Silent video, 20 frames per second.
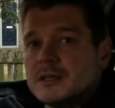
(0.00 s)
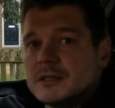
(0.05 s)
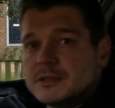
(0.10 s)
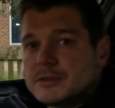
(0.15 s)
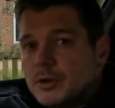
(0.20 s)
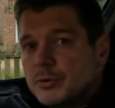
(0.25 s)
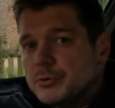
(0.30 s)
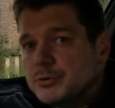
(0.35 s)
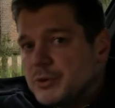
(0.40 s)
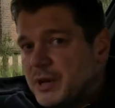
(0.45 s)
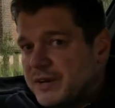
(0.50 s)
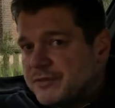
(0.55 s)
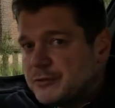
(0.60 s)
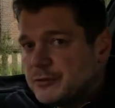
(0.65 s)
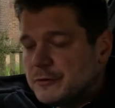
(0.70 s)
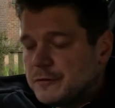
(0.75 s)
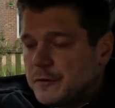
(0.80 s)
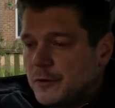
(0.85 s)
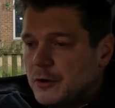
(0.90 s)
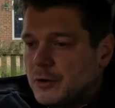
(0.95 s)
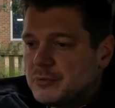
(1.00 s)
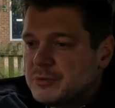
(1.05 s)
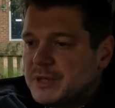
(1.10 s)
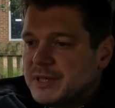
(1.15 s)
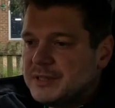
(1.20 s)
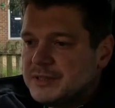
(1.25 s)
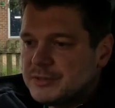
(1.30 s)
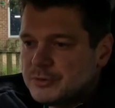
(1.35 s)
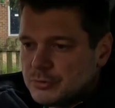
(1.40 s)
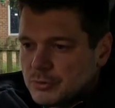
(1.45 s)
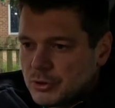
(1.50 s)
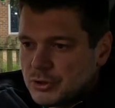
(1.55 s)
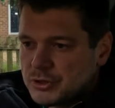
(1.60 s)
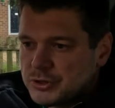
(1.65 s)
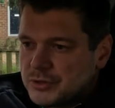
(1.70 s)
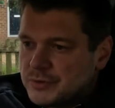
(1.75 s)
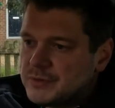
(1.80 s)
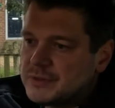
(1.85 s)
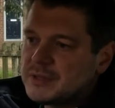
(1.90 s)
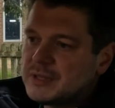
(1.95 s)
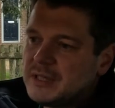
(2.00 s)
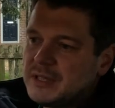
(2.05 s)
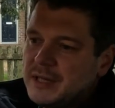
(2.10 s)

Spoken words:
So you have to follow the instructions.